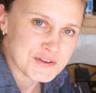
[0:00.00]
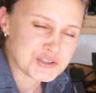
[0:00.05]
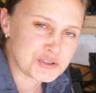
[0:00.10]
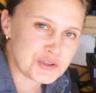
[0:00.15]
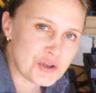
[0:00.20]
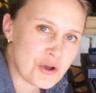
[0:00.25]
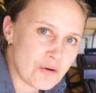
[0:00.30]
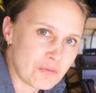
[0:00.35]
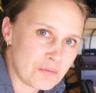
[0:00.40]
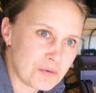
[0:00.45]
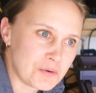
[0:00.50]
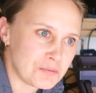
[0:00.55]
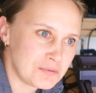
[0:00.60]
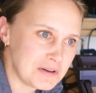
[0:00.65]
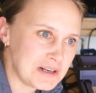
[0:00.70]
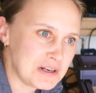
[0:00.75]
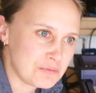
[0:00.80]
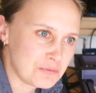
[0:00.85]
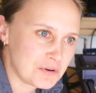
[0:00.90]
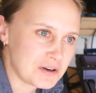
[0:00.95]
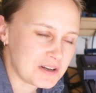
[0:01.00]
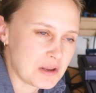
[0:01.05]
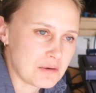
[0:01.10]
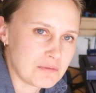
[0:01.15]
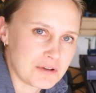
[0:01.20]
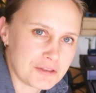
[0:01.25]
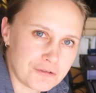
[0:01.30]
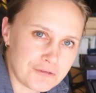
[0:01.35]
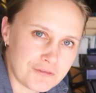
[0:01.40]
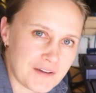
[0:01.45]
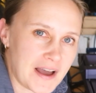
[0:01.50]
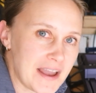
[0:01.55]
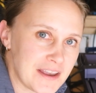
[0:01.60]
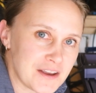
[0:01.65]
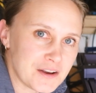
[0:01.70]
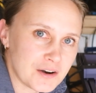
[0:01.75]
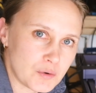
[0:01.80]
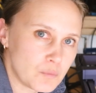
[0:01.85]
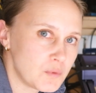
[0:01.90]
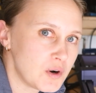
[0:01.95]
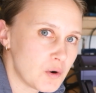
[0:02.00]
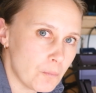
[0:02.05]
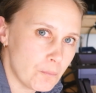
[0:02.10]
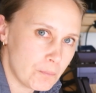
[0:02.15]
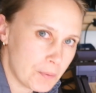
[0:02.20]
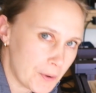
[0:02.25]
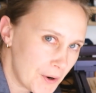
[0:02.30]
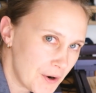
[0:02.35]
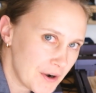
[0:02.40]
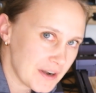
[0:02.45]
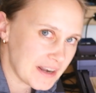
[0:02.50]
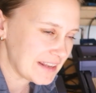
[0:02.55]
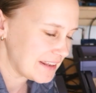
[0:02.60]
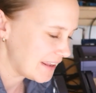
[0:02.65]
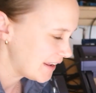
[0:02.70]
So we're really working with fire. We're burning